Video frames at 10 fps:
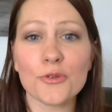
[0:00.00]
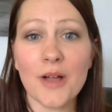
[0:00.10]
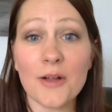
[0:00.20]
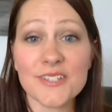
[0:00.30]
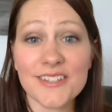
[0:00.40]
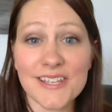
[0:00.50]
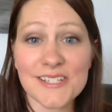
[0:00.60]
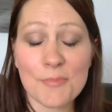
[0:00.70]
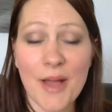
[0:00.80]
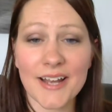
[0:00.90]
throughout
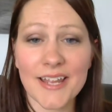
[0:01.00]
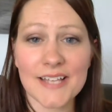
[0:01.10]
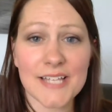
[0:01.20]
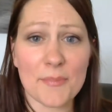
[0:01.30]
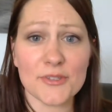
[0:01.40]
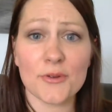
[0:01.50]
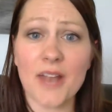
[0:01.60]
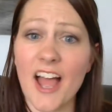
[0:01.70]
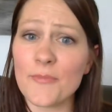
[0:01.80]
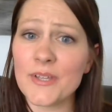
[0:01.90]
this podcast
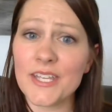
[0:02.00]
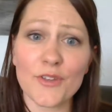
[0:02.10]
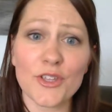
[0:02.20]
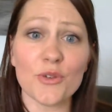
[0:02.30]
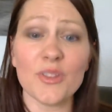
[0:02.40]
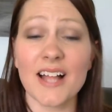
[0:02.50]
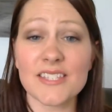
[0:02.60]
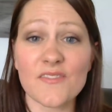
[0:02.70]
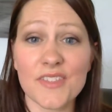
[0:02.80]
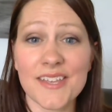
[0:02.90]
episode, I've been giving you
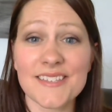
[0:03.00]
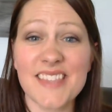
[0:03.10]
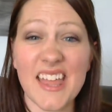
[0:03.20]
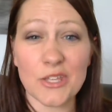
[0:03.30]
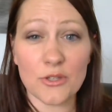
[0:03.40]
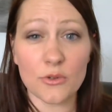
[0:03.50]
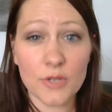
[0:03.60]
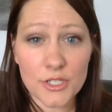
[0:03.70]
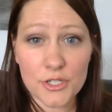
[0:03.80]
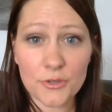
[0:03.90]
lots of things that you
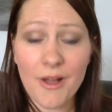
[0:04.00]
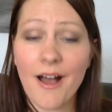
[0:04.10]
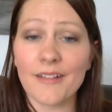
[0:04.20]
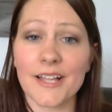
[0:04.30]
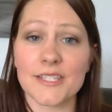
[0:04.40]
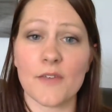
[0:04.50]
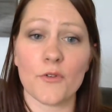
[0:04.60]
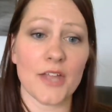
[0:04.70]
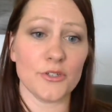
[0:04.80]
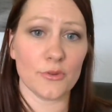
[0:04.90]
can do, lots of,
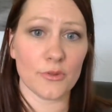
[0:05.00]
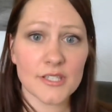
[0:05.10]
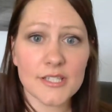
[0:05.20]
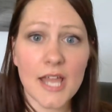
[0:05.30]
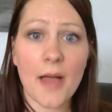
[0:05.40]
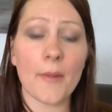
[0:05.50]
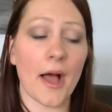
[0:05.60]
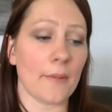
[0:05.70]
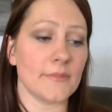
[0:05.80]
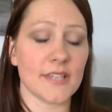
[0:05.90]
okay, do this step,
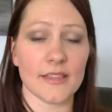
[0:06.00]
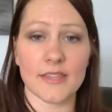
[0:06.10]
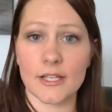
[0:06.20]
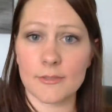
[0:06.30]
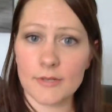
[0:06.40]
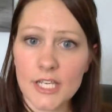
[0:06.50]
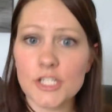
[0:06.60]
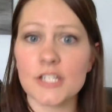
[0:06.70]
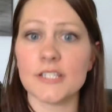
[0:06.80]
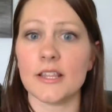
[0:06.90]
um, set the
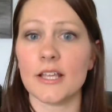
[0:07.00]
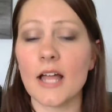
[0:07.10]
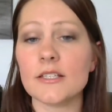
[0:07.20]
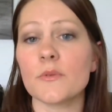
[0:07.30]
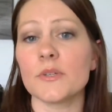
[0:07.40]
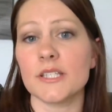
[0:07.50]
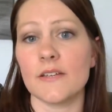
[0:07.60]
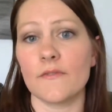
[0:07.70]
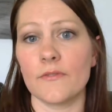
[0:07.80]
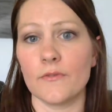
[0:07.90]
expectation, set the mm-hmm. consequence,
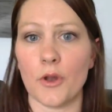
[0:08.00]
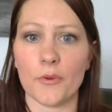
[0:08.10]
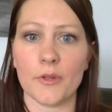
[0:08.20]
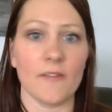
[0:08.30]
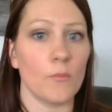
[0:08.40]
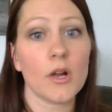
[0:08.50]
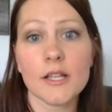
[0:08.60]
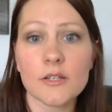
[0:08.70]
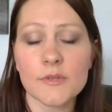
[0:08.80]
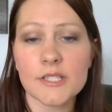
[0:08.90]
give, you know, give more
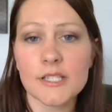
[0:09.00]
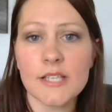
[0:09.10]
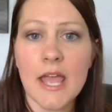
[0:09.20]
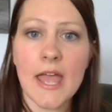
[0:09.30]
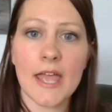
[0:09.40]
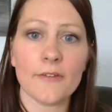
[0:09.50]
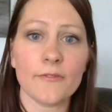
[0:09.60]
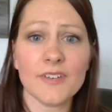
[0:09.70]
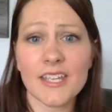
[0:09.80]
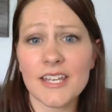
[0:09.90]
consequences
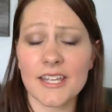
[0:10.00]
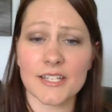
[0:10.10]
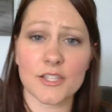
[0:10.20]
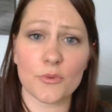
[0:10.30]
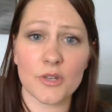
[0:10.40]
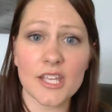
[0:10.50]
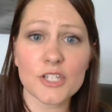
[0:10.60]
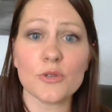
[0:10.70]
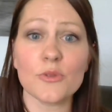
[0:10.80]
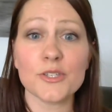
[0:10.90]
if needed, get to the root of the
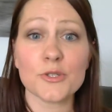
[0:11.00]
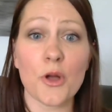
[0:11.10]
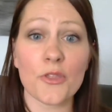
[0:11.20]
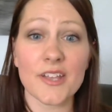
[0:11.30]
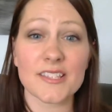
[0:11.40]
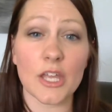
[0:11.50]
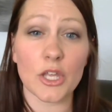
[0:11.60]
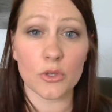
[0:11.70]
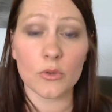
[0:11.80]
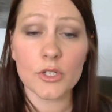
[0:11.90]
issue. These are all things
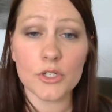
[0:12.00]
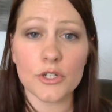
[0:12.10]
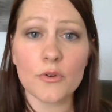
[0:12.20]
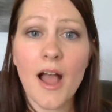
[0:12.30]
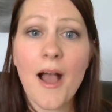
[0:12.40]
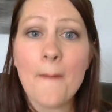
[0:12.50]
that you can do,